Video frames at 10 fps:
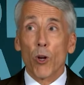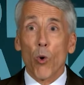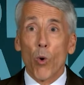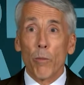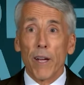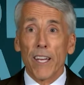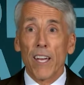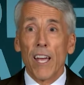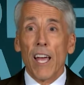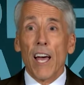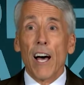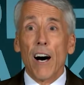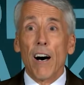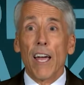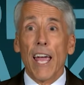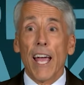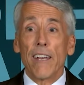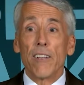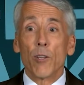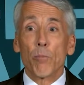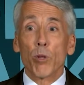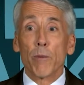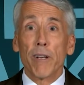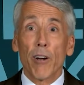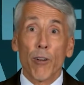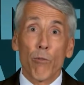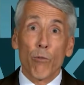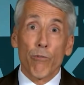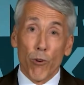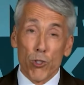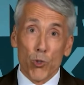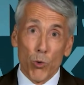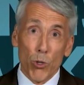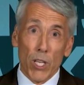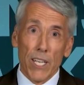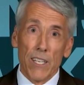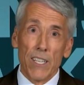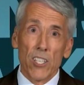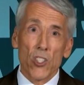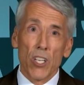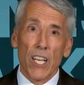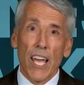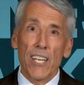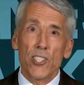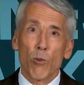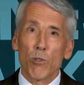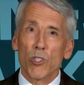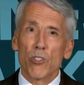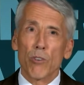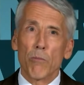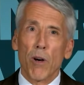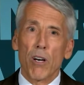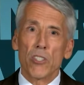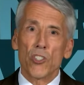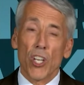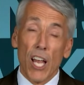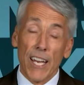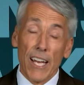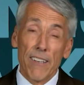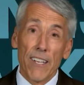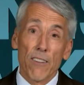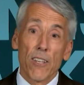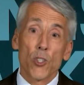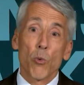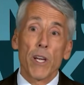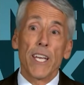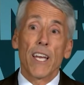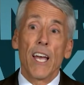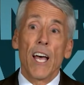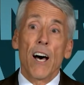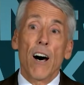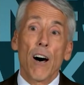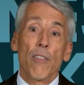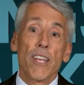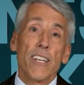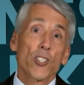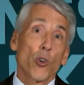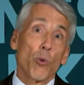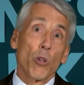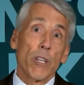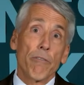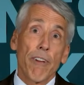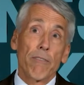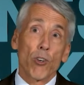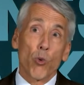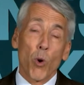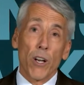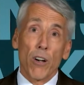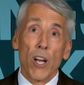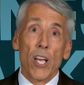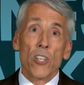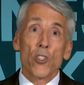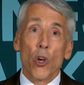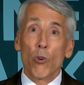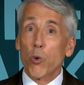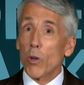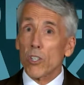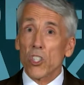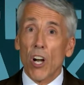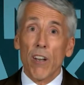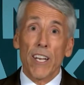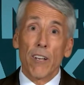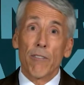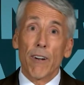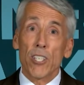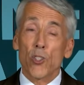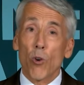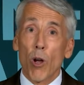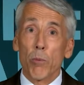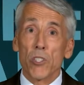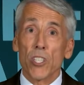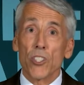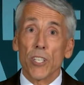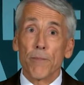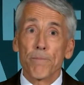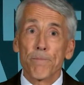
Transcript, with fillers: McCormick, uh, and in the preliminary first ruling in this litigation, which is from uh, July 19th of this week, uh, the initial ruling favored Twitter. So Twitter's starting in a very strong position.